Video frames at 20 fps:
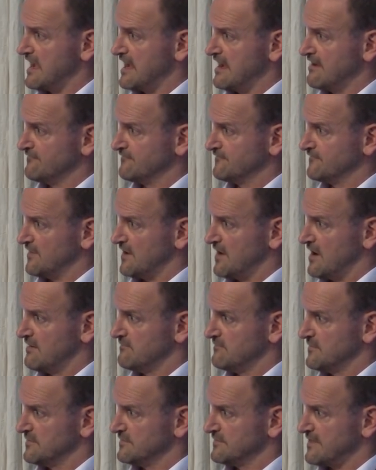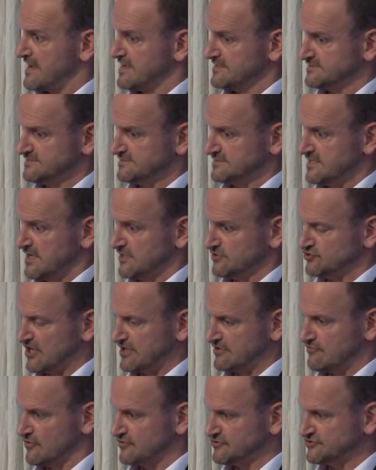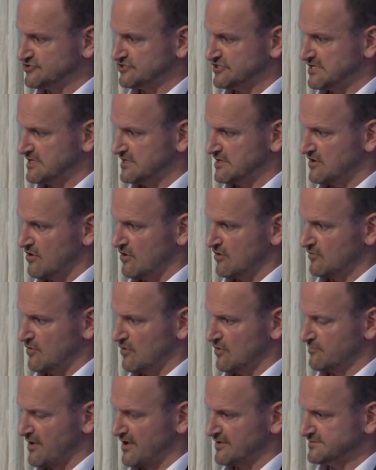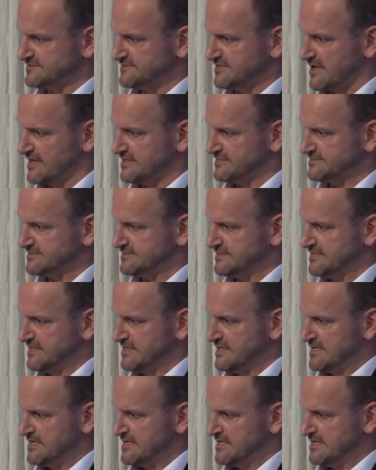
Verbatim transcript: if there's generosity on both sides.